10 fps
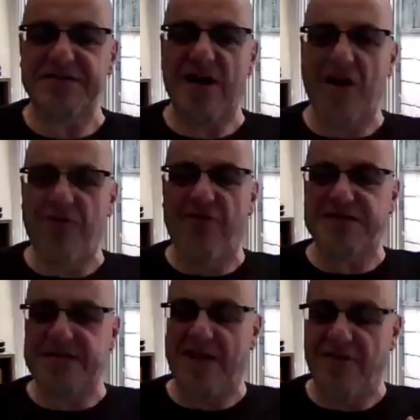started
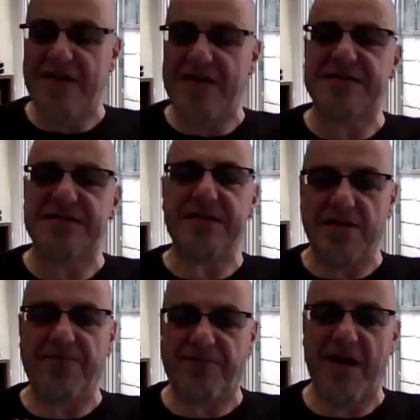writing it, there is
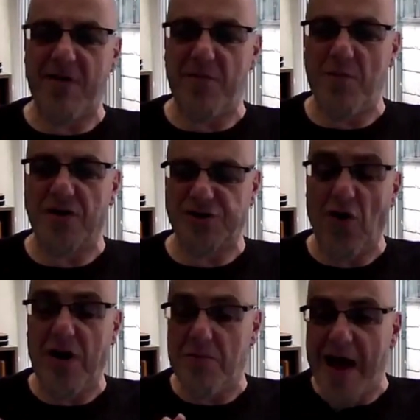very much,
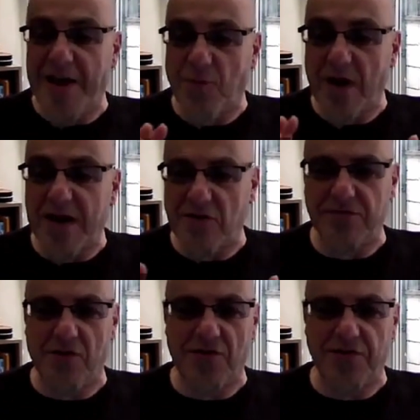not in a bad way, not
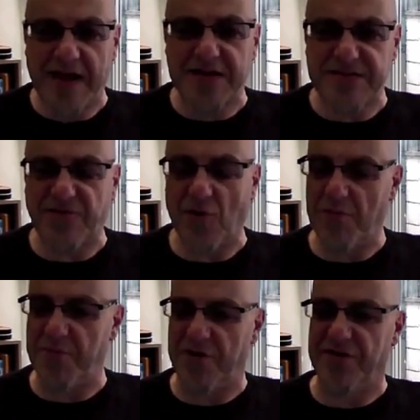a negative
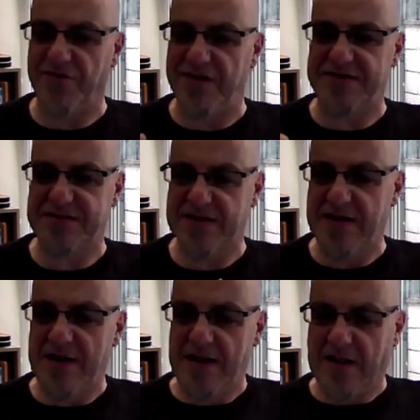comment, but there is,
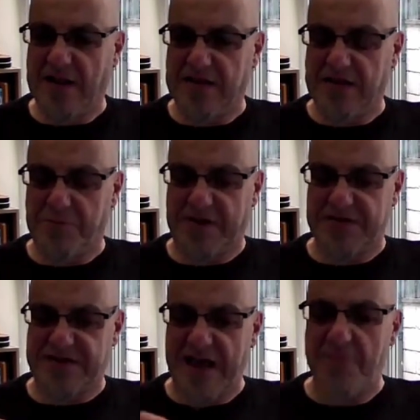
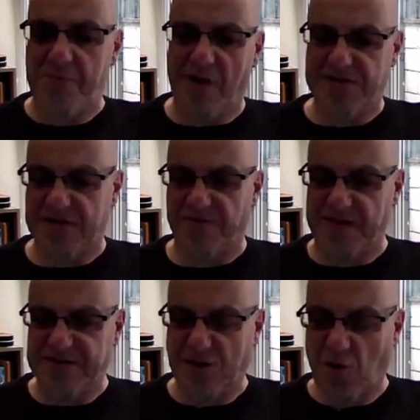because the API stuff
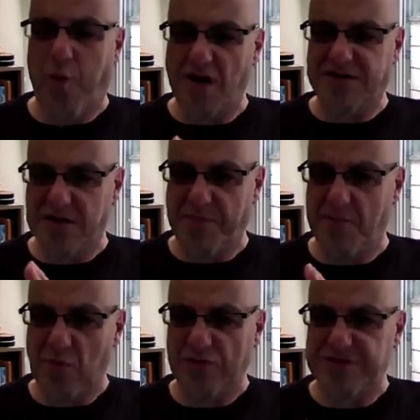is quite a
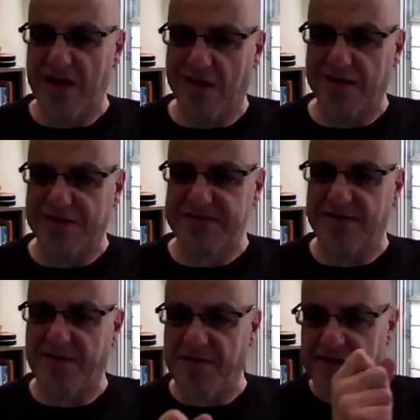bit more technical, isn't
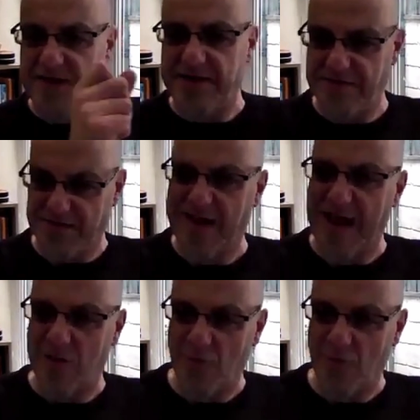it, than the language?